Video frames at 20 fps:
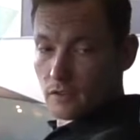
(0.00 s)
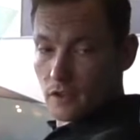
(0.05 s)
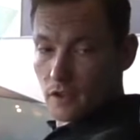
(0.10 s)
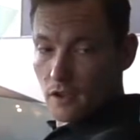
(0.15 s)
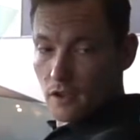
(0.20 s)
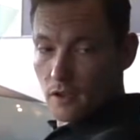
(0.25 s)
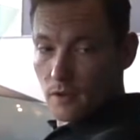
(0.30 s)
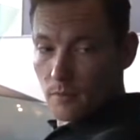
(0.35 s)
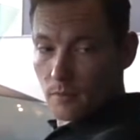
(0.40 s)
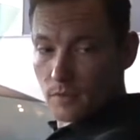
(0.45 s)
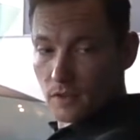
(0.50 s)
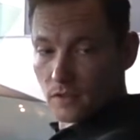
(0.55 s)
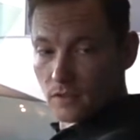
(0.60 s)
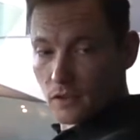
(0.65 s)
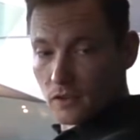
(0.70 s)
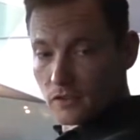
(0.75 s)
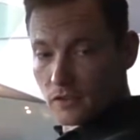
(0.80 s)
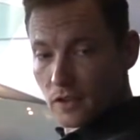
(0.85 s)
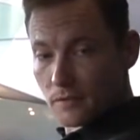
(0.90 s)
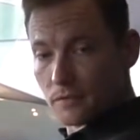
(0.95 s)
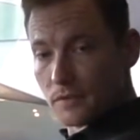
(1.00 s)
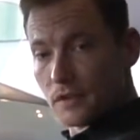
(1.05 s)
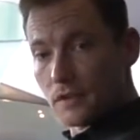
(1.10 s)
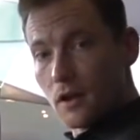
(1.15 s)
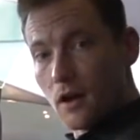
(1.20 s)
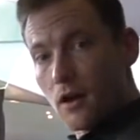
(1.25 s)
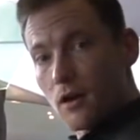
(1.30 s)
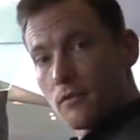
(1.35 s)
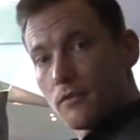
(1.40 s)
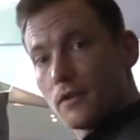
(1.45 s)
um, this does have the
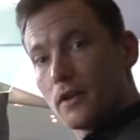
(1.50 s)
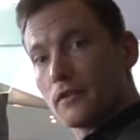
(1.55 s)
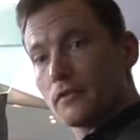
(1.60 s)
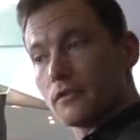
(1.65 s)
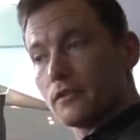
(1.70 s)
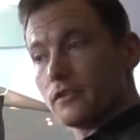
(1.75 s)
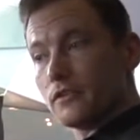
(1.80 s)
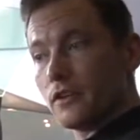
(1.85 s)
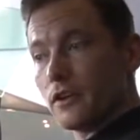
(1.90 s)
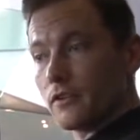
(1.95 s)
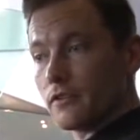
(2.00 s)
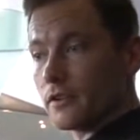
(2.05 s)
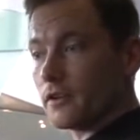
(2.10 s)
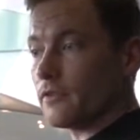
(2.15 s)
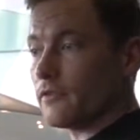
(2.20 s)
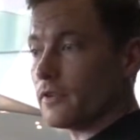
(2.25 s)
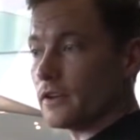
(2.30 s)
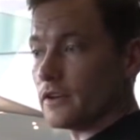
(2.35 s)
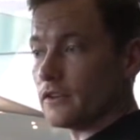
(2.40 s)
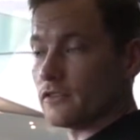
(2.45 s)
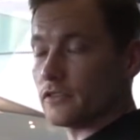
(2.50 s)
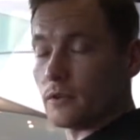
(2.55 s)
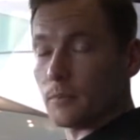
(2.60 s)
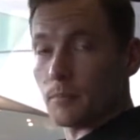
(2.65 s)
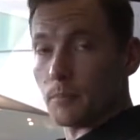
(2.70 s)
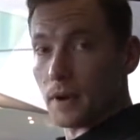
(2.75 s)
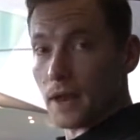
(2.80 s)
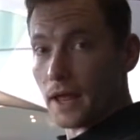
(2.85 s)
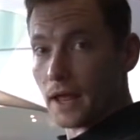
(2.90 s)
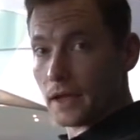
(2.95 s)
half leather interior finished
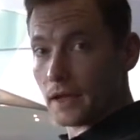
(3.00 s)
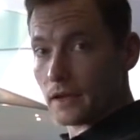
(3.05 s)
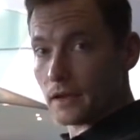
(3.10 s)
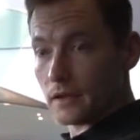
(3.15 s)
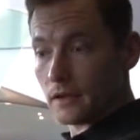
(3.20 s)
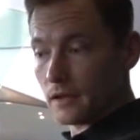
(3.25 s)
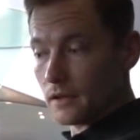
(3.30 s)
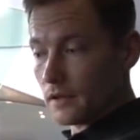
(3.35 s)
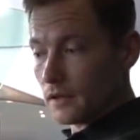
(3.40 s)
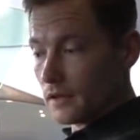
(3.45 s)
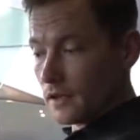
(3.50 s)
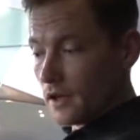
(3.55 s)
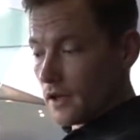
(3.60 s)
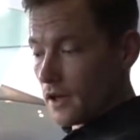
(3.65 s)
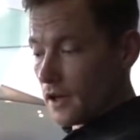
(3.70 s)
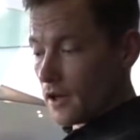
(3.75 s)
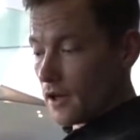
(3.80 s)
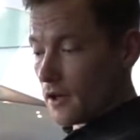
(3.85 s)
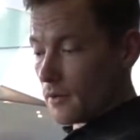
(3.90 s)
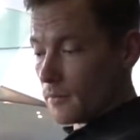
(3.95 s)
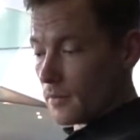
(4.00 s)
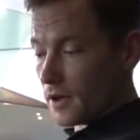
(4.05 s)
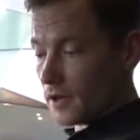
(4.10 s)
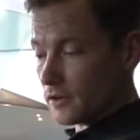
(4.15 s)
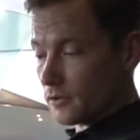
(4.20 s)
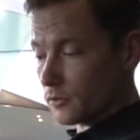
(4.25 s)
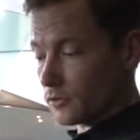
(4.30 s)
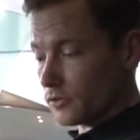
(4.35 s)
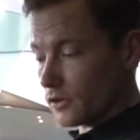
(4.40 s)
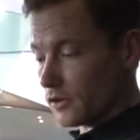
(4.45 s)
in black. Um, and
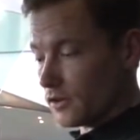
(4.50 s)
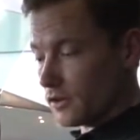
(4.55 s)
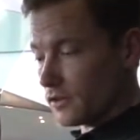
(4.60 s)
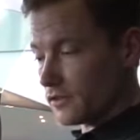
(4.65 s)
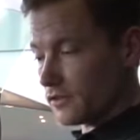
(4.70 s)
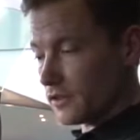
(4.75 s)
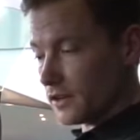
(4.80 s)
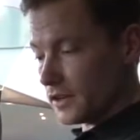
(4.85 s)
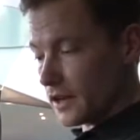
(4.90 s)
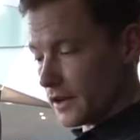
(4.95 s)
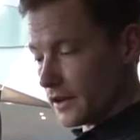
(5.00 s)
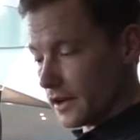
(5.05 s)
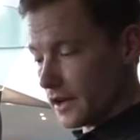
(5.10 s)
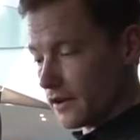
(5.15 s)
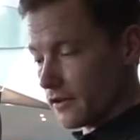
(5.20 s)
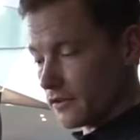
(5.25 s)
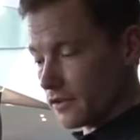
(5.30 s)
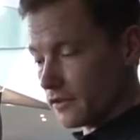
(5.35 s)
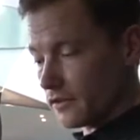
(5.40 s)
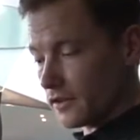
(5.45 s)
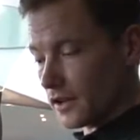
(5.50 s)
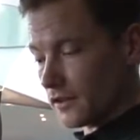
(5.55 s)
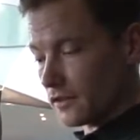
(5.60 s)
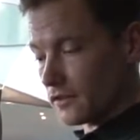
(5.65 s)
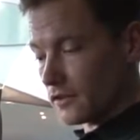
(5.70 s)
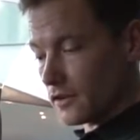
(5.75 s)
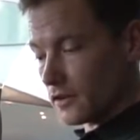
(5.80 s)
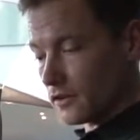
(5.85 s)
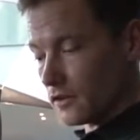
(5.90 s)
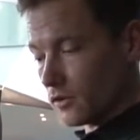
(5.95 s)
also you can see down here in the
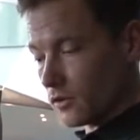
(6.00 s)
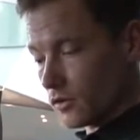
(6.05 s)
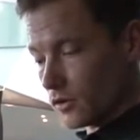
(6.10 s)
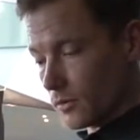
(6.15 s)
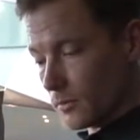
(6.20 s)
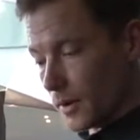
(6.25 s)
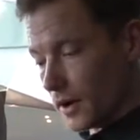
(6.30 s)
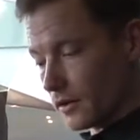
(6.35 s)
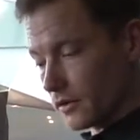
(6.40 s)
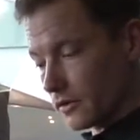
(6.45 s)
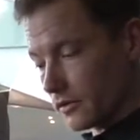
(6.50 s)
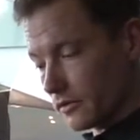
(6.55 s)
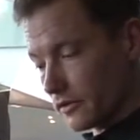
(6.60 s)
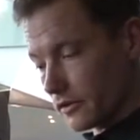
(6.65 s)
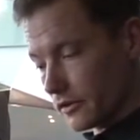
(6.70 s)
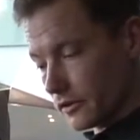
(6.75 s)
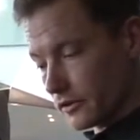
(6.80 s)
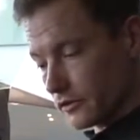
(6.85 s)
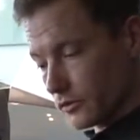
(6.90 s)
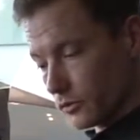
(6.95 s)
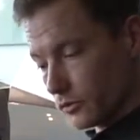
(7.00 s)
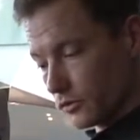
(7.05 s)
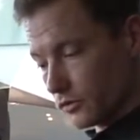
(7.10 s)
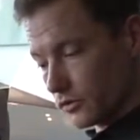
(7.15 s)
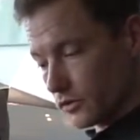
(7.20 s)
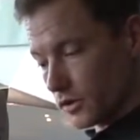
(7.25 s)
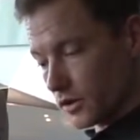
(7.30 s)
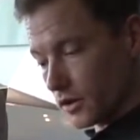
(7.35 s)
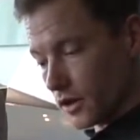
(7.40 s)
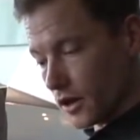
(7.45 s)
centre you've got your buttons for your
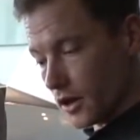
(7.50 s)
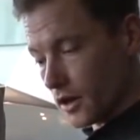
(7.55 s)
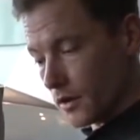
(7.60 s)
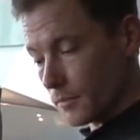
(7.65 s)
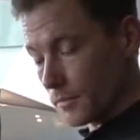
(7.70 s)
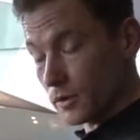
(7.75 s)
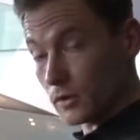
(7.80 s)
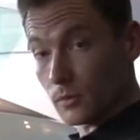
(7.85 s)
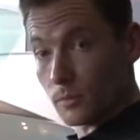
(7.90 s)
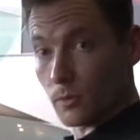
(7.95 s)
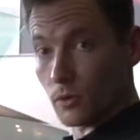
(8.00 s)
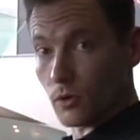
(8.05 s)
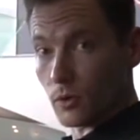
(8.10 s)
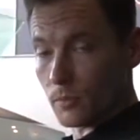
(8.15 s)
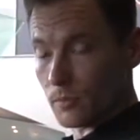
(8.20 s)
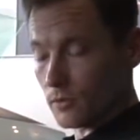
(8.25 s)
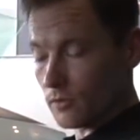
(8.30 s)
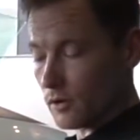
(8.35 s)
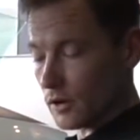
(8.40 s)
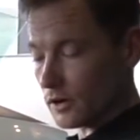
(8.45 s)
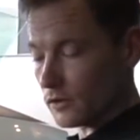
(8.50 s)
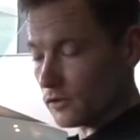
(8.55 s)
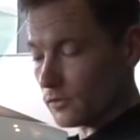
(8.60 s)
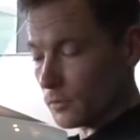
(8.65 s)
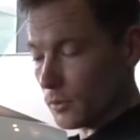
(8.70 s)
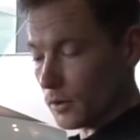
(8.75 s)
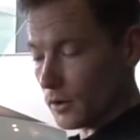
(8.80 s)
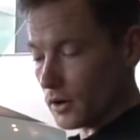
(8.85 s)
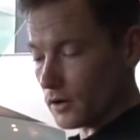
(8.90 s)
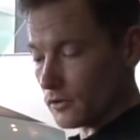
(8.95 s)
exhaust, um, your deployable rear
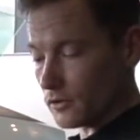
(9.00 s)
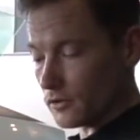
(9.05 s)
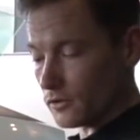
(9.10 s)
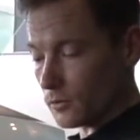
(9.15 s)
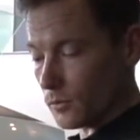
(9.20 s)
spoiler as